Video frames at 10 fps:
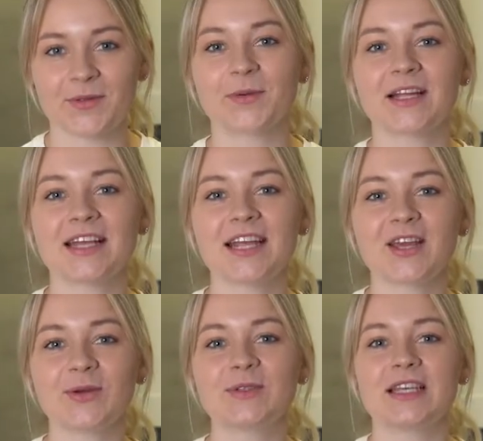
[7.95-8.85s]
We're gonna
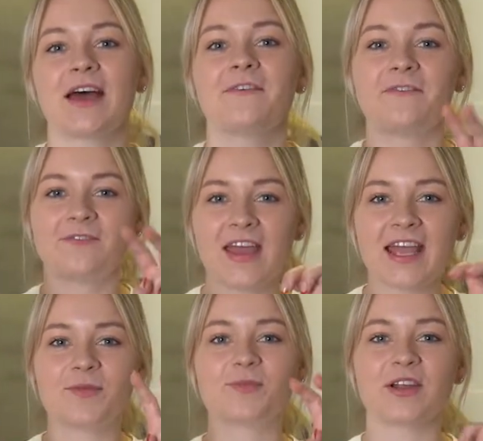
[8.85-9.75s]
use a
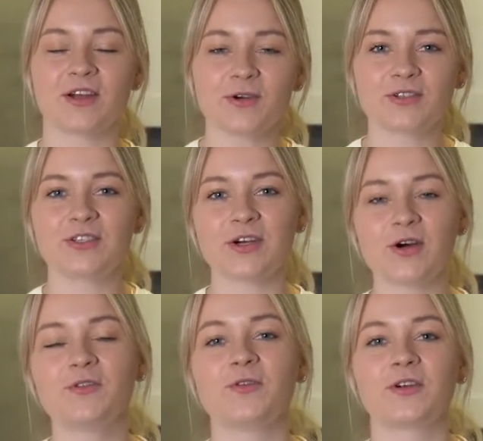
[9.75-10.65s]
fake brioche
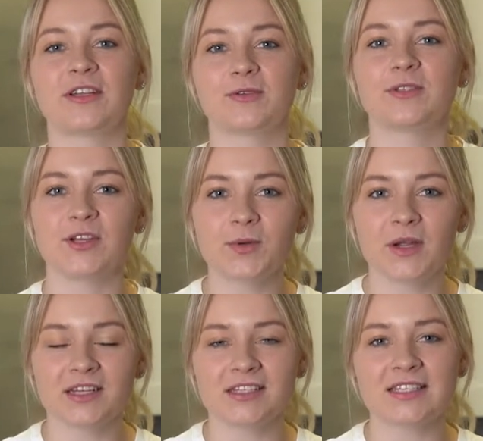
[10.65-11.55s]
dough for those donuts,